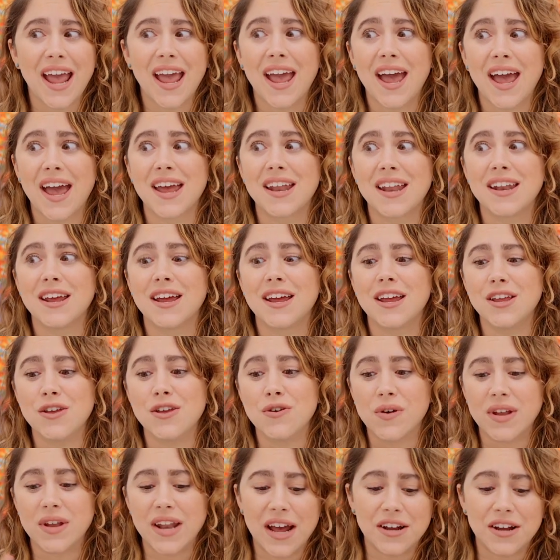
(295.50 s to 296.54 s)
and you
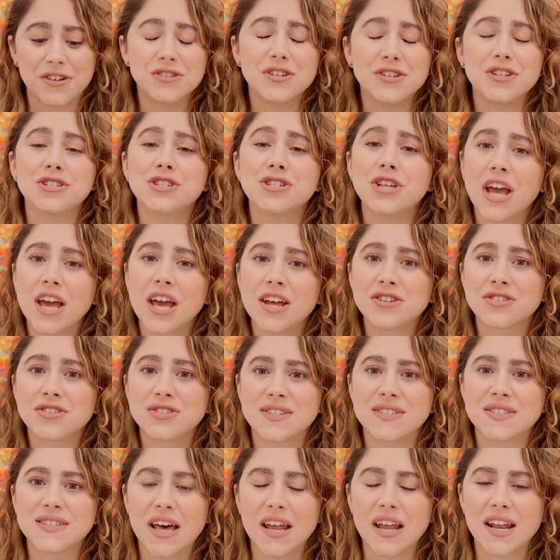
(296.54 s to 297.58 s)
can actually change
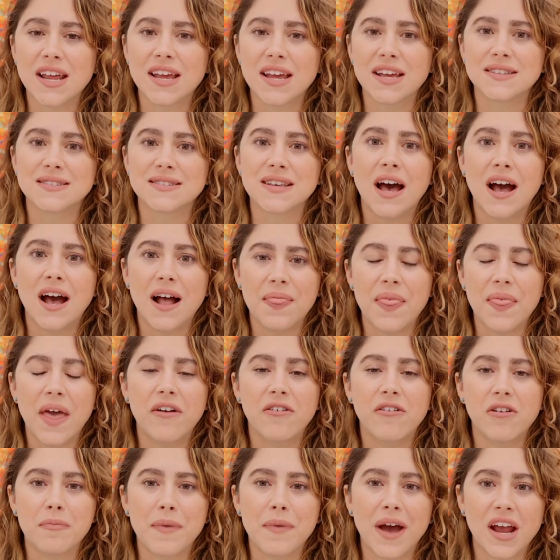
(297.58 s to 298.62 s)
the settings on that
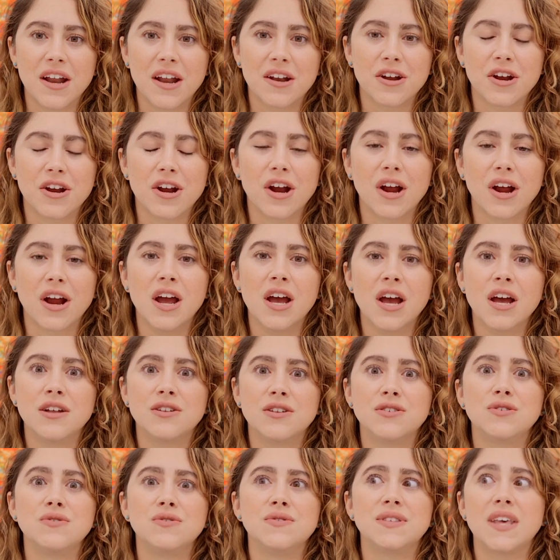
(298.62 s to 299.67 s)
reminder
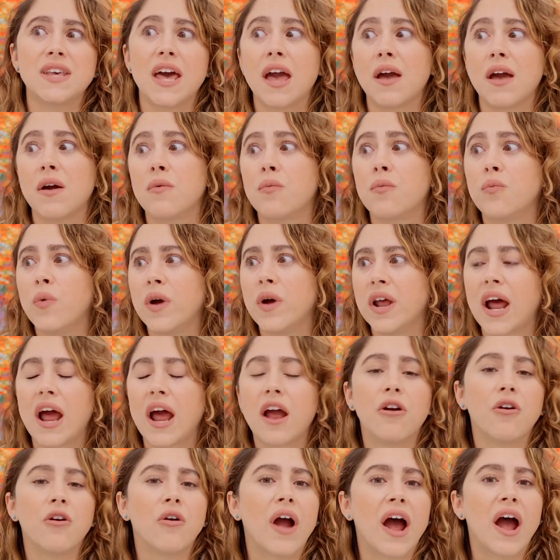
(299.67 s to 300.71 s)
to say, when I
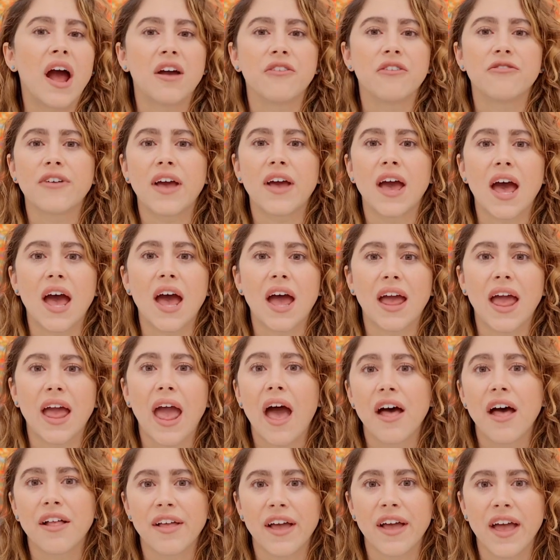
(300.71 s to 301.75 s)
arrive at
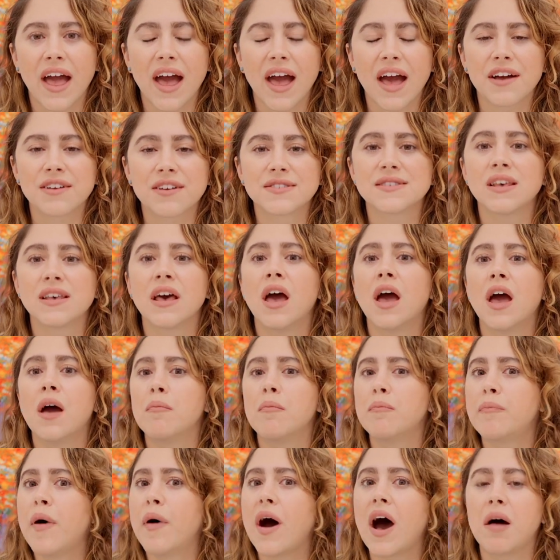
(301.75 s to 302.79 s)
LAX,
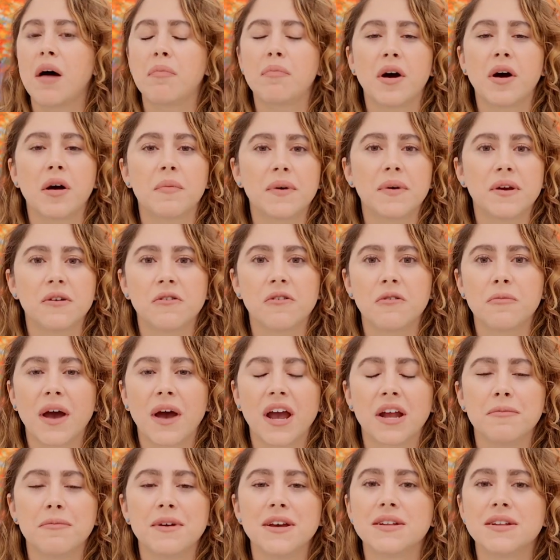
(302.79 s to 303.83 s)
pop up and
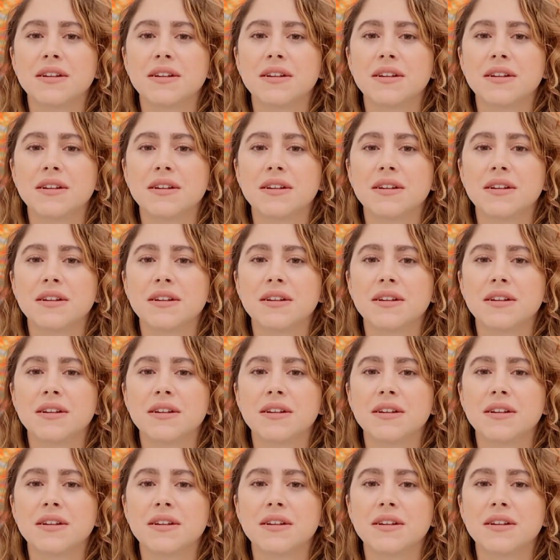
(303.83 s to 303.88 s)
remind me